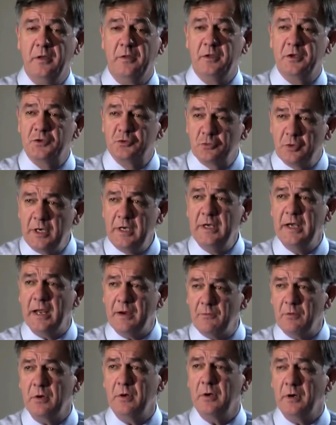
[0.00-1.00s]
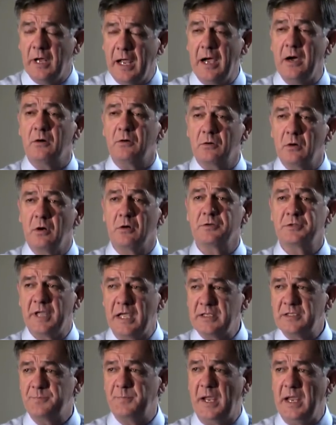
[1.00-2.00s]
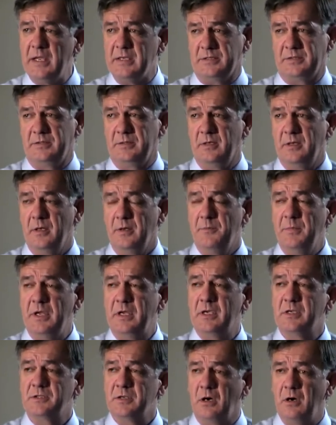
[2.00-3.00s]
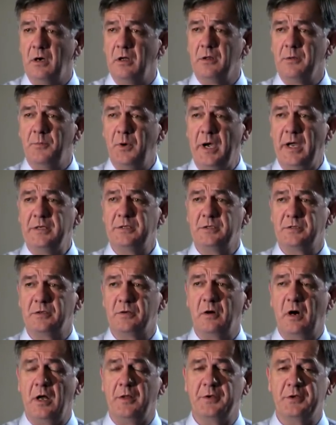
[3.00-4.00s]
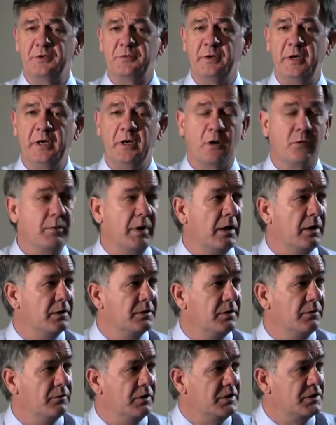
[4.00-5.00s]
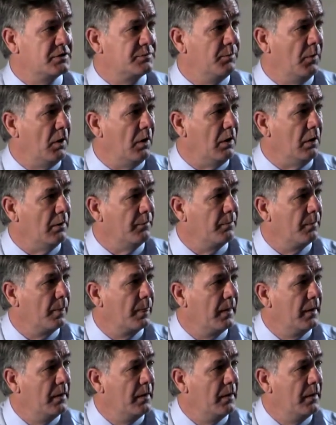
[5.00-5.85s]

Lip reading: the tree never outgrows that space because all the branches that are on the tree are relatively small.